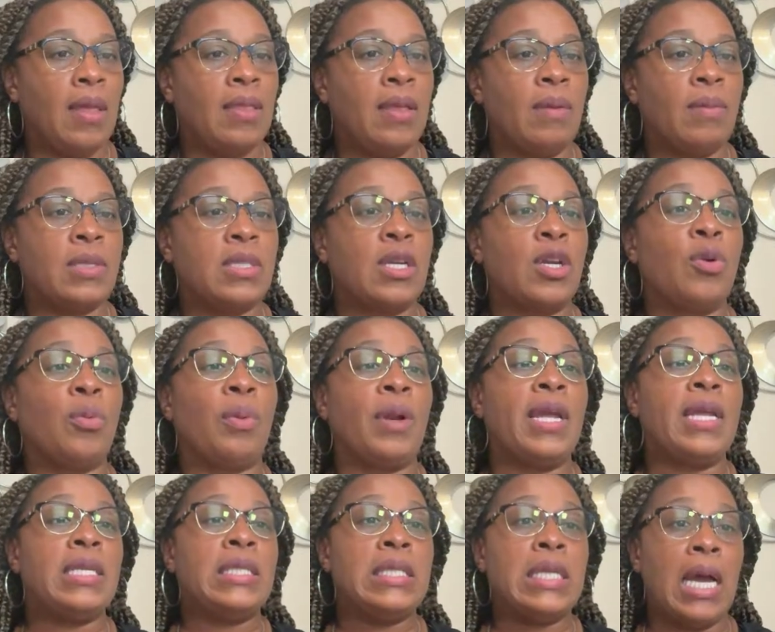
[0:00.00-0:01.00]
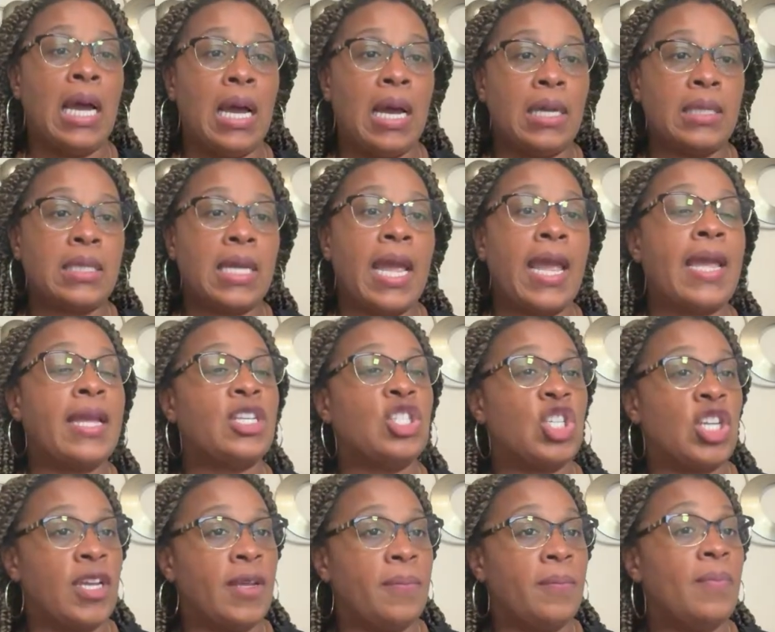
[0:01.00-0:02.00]
there is a green dot.
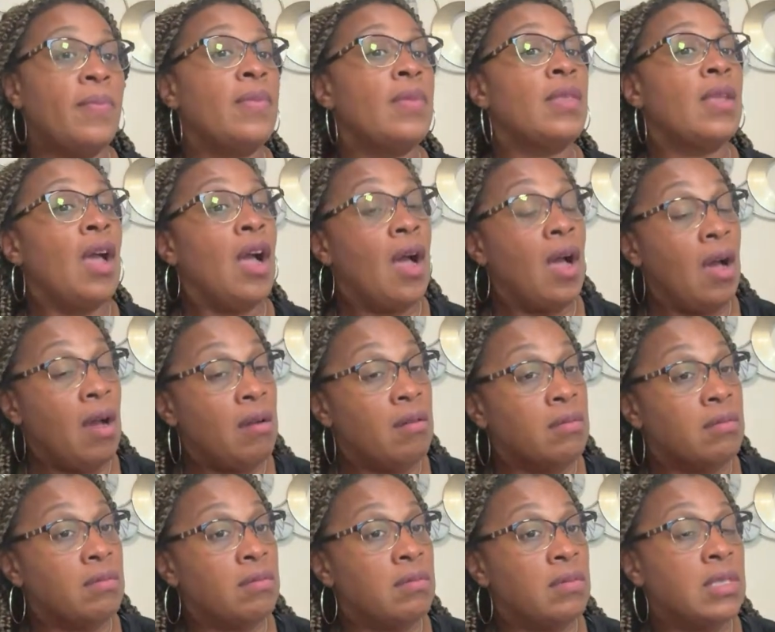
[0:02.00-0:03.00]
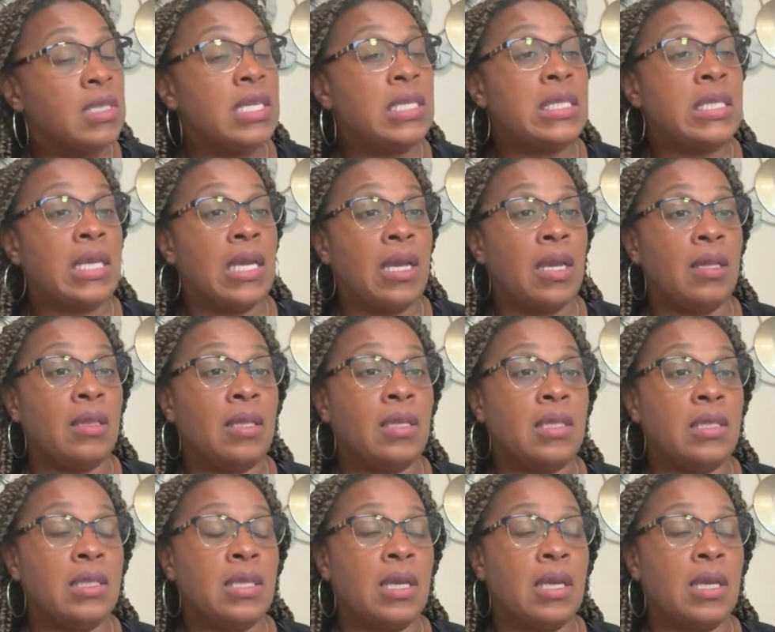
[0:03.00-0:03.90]
Angie. Oh, let's see. Don't